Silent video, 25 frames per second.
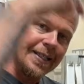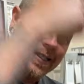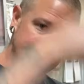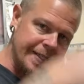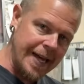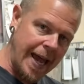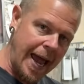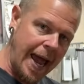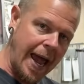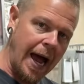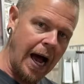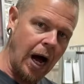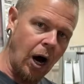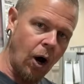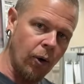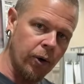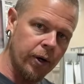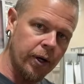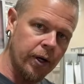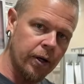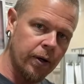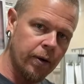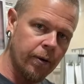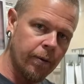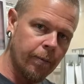
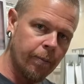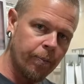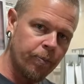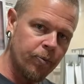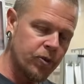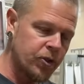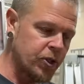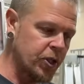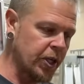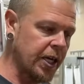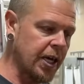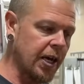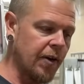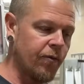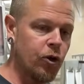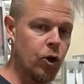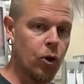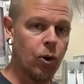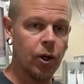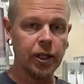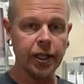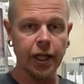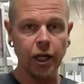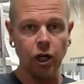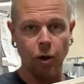down to give
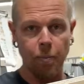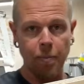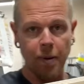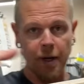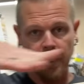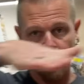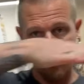you a little bit